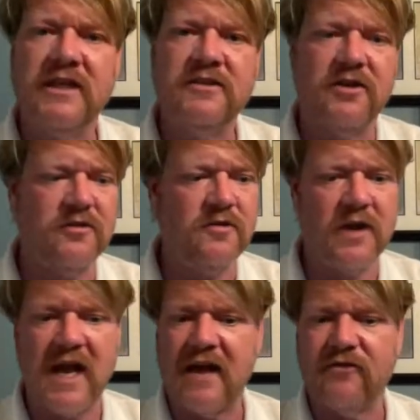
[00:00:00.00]
So you can
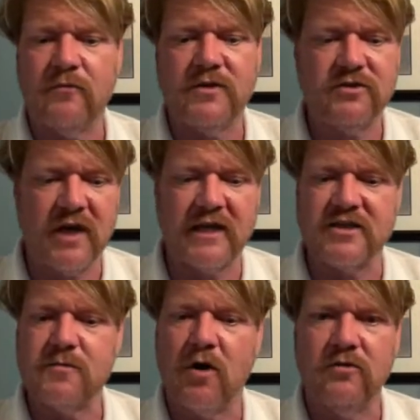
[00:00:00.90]
have almost like a
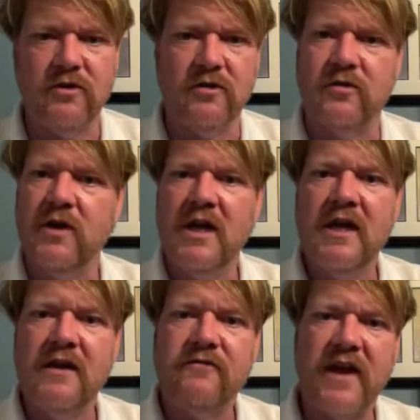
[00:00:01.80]
small little
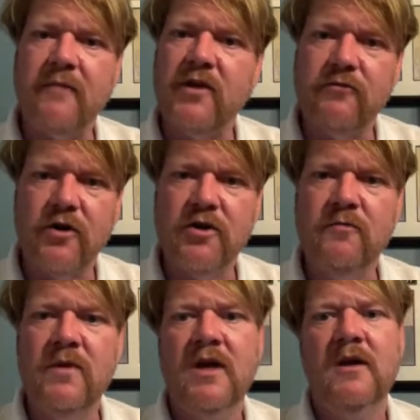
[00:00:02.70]
family room